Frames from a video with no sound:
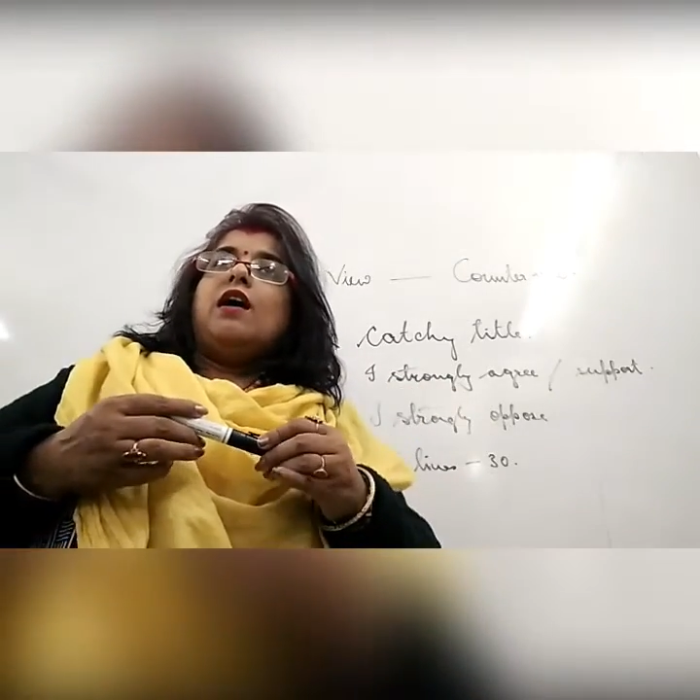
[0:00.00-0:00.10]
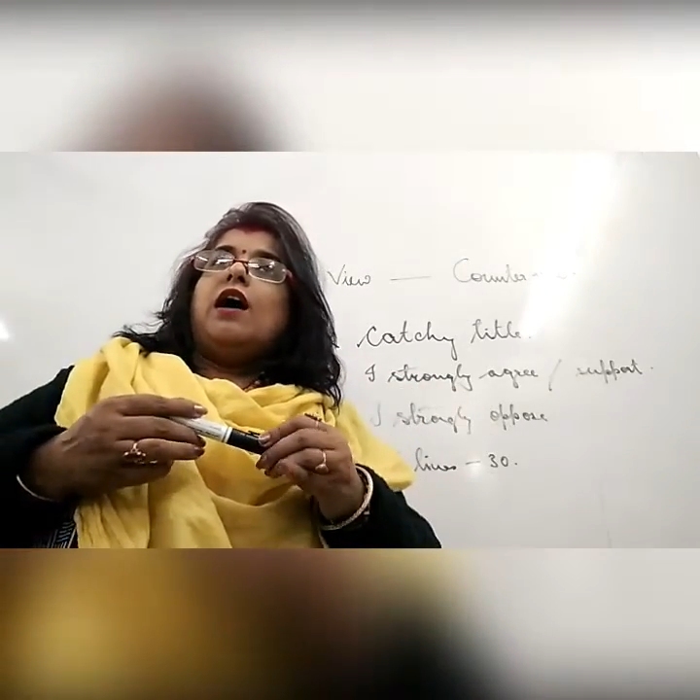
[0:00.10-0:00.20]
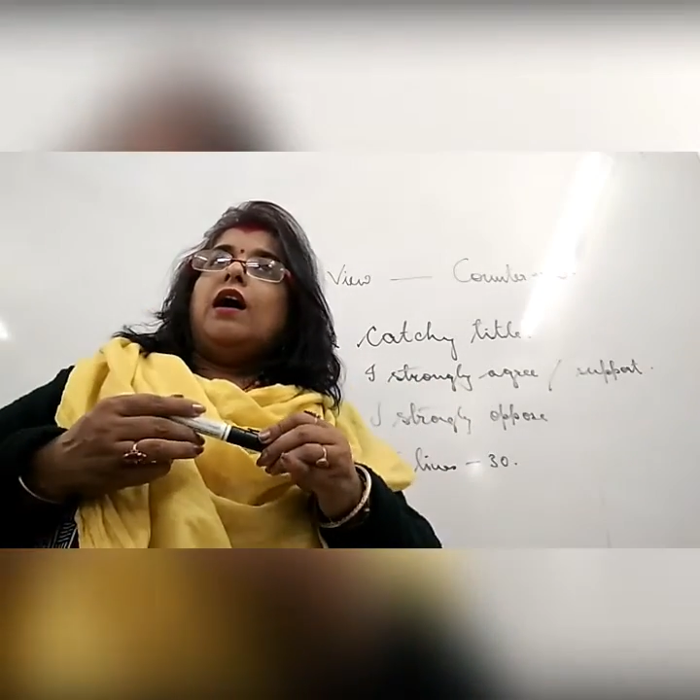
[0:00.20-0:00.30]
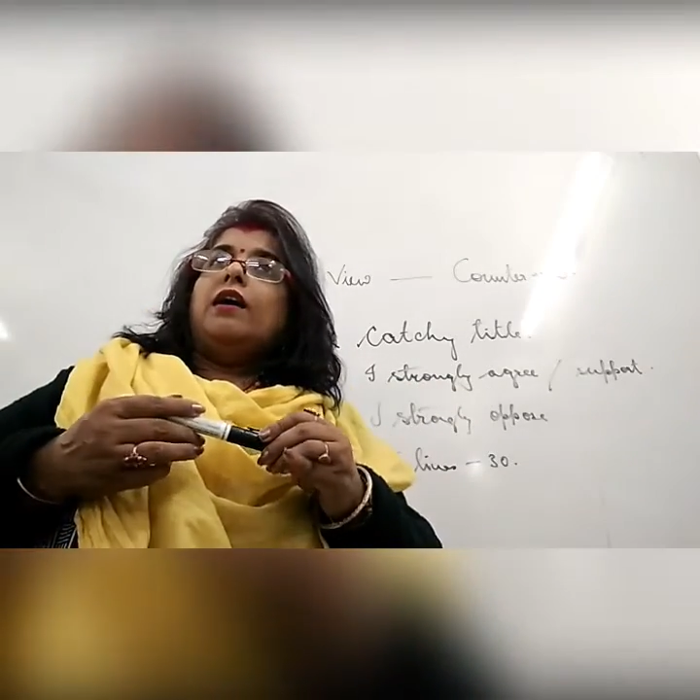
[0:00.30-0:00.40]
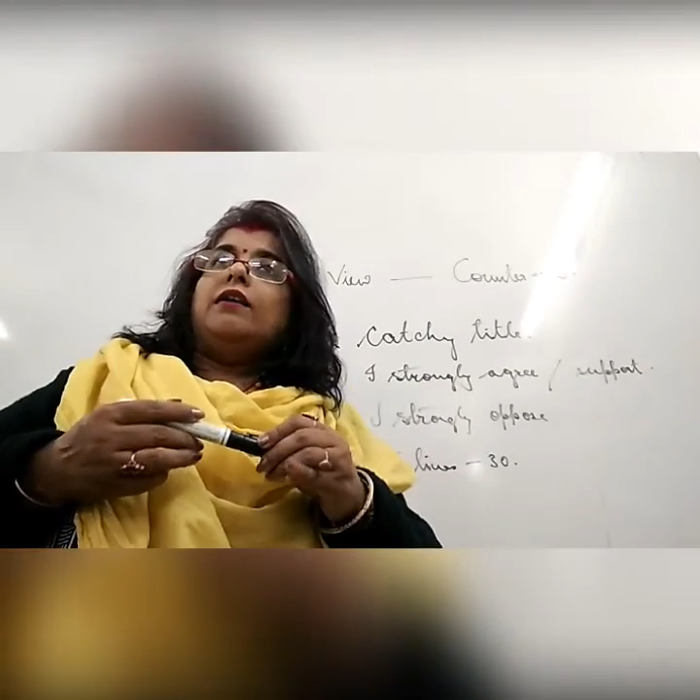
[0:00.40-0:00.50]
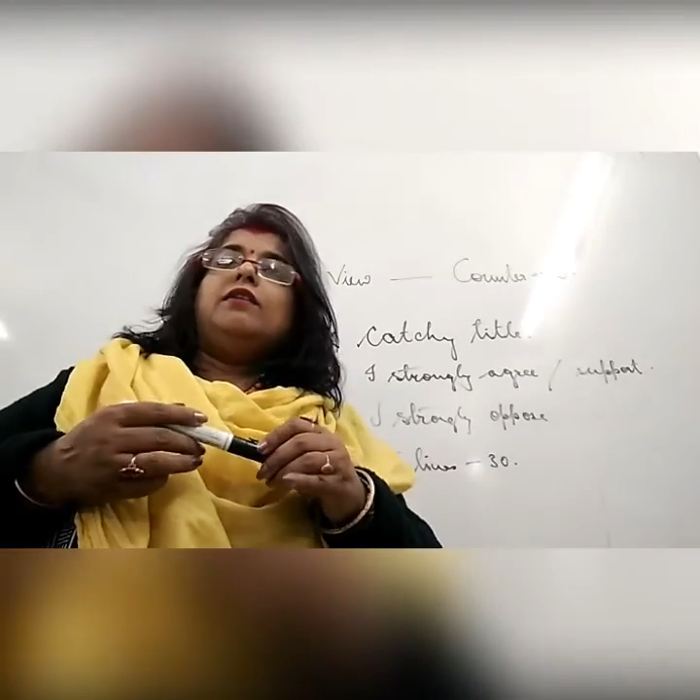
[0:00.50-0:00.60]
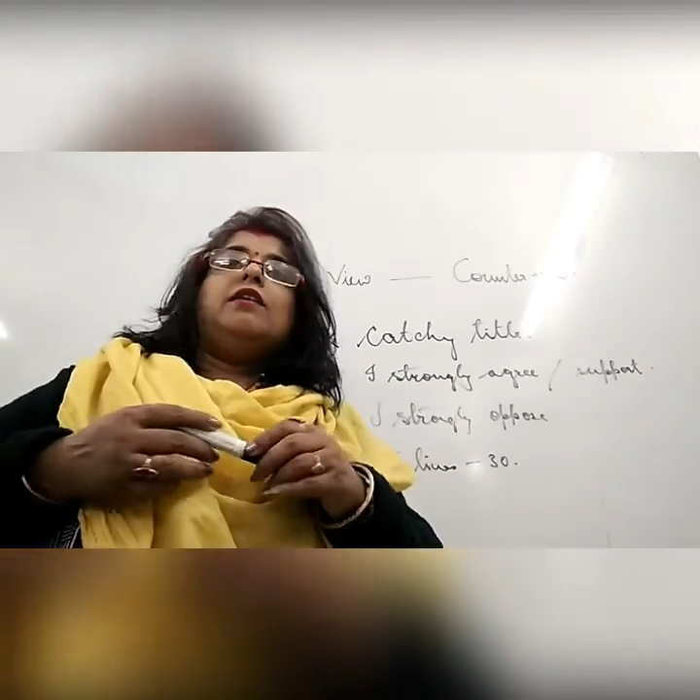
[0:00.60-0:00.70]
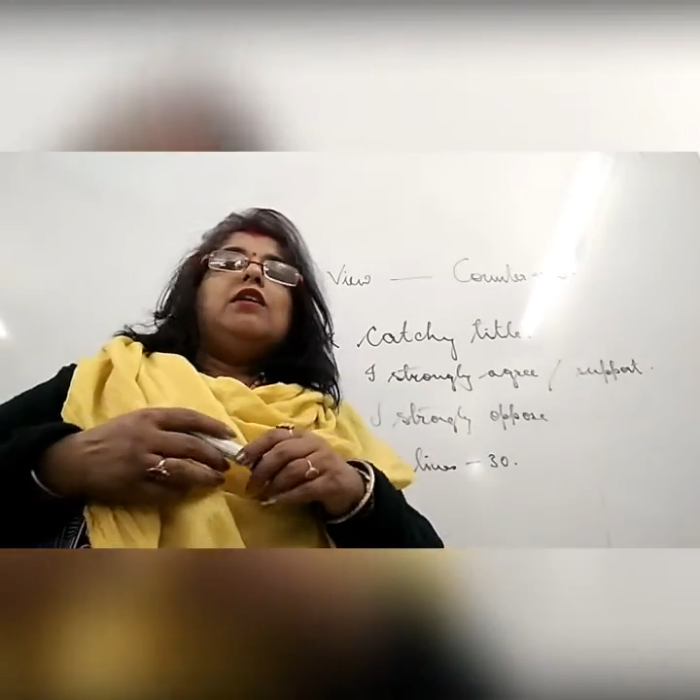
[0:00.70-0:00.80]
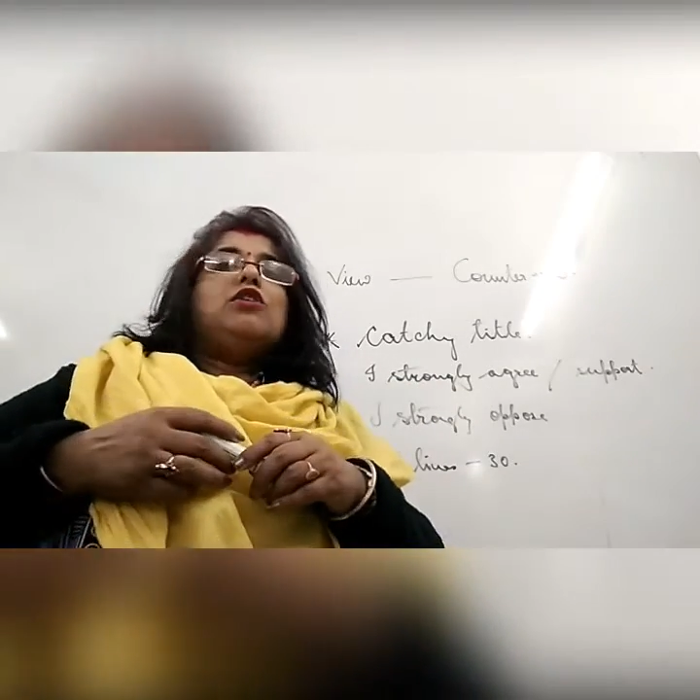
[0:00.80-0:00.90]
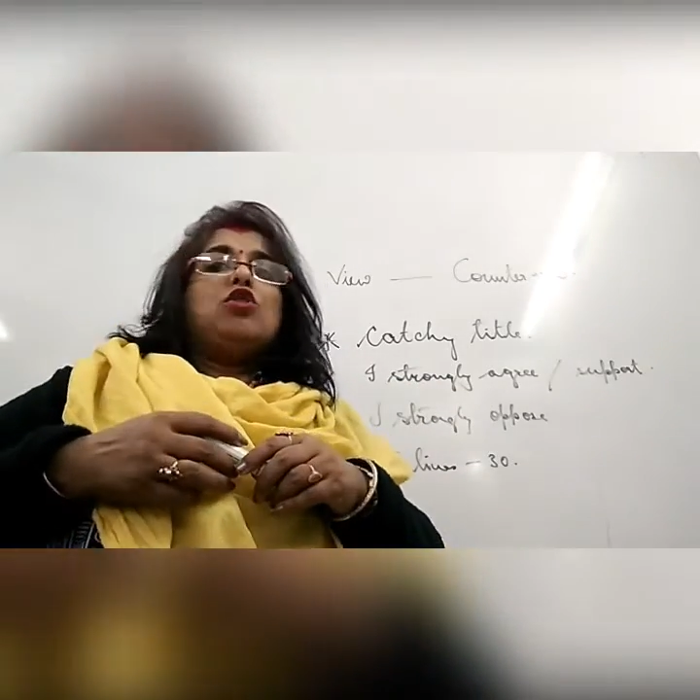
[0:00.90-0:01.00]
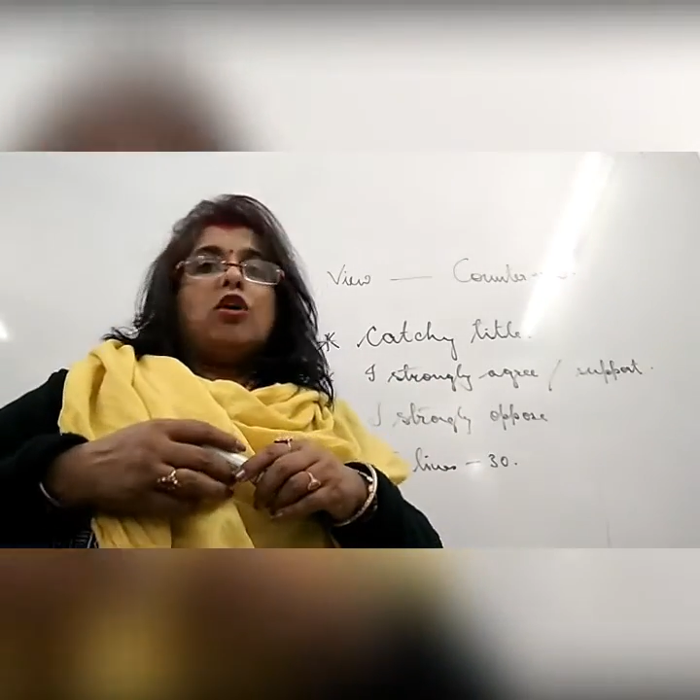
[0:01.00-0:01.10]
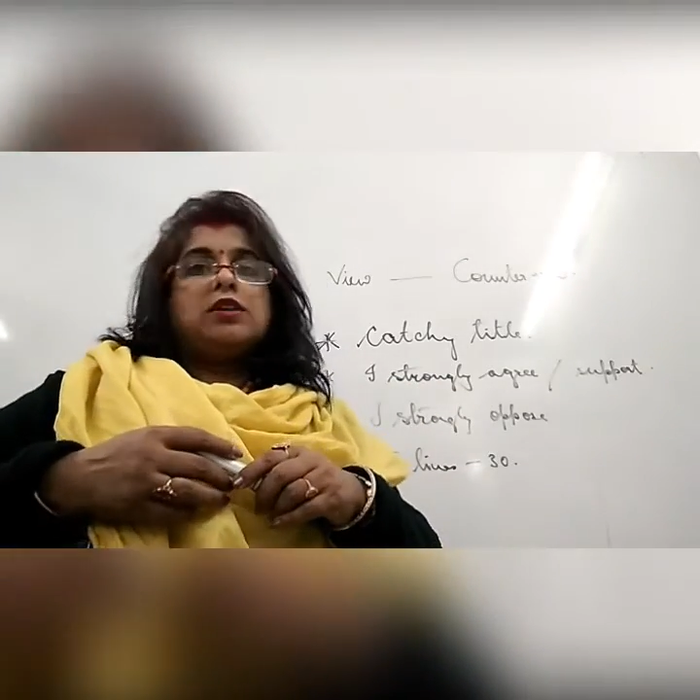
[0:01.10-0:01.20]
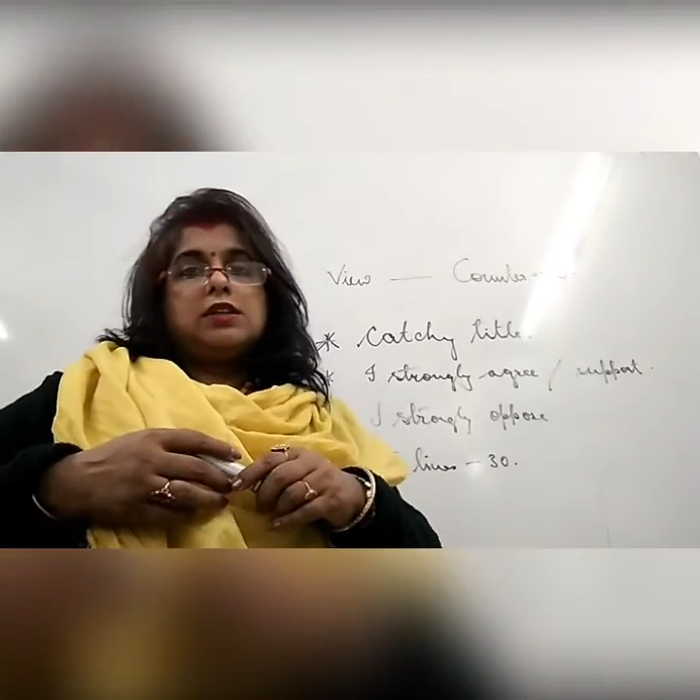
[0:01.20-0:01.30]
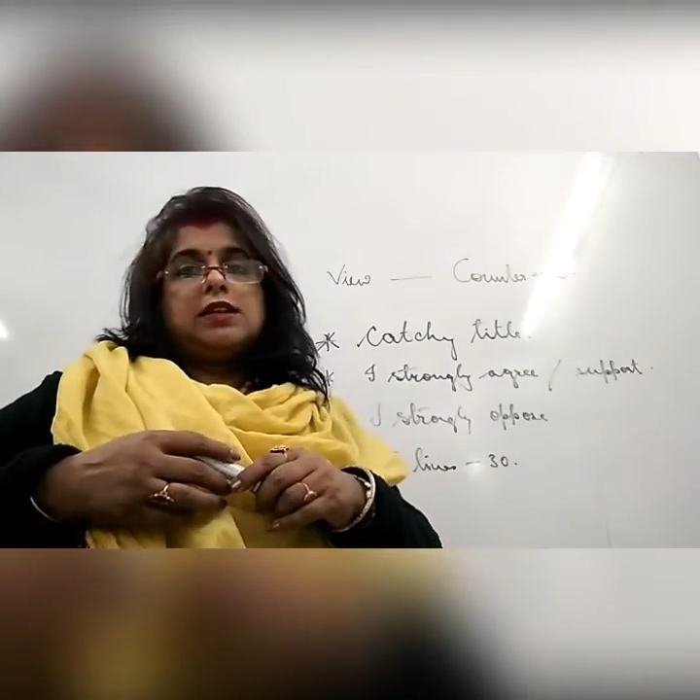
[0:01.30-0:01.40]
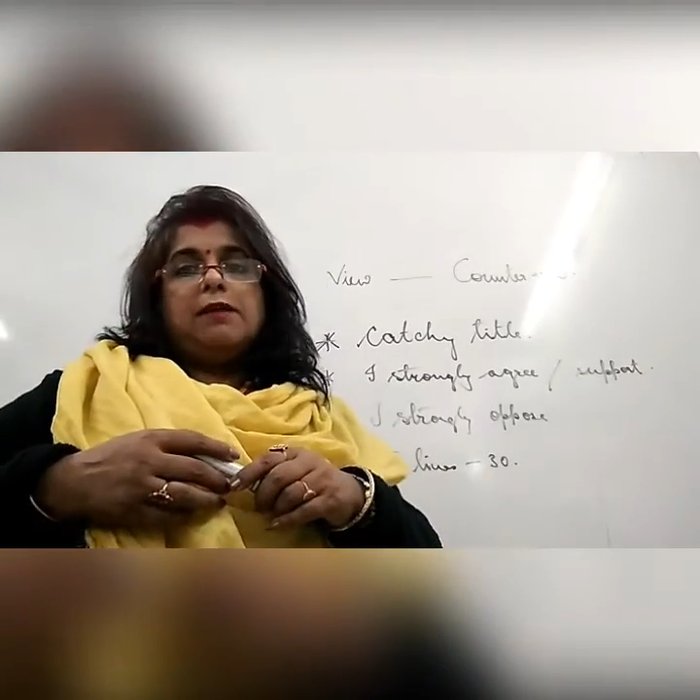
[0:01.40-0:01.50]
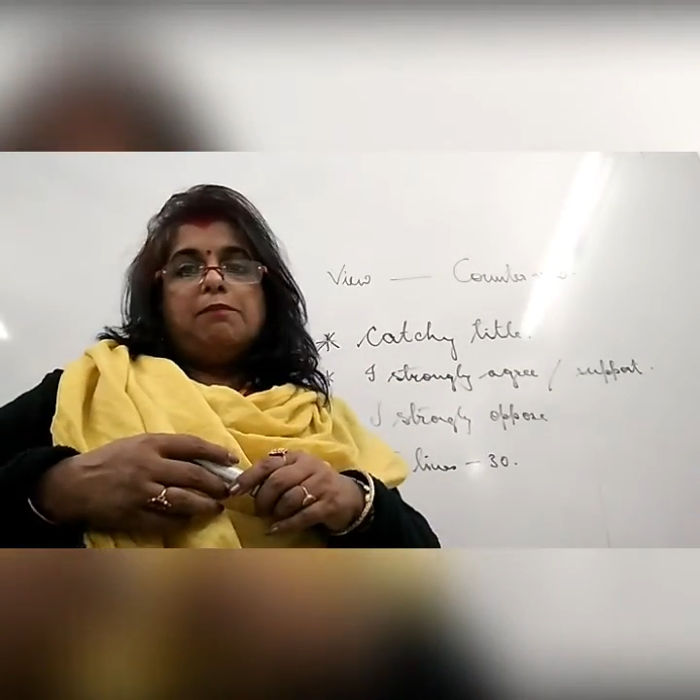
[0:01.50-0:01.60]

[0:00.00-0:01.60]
are not